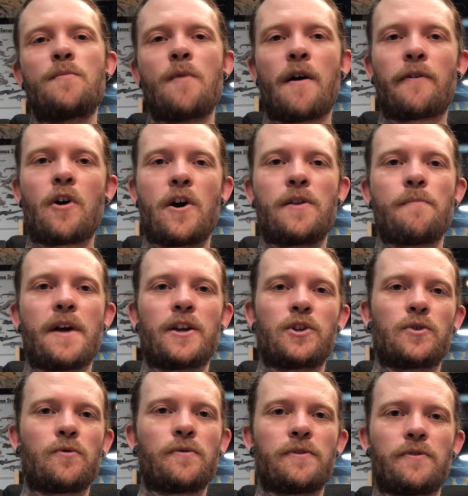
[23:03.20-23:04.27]
I kind of made
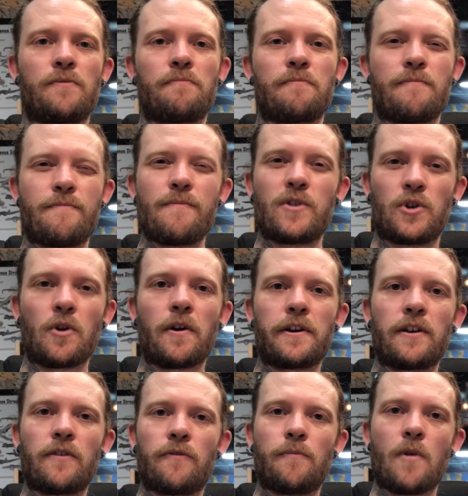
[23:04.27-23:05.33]
sure that
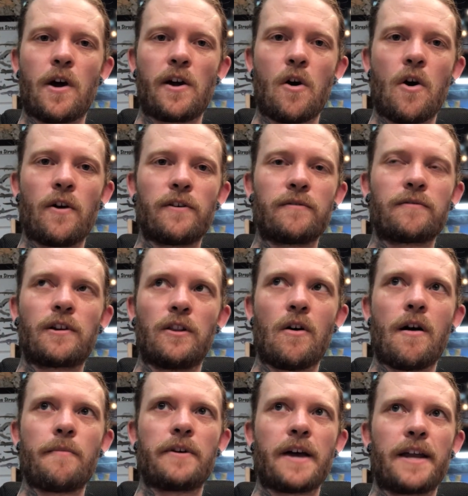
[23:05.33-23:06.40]
majority of my hot
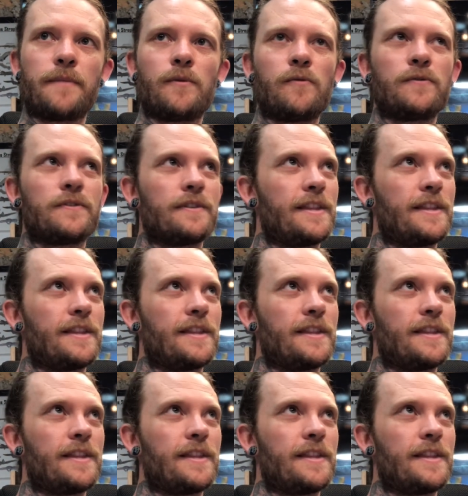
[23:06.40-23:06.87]
climate animals,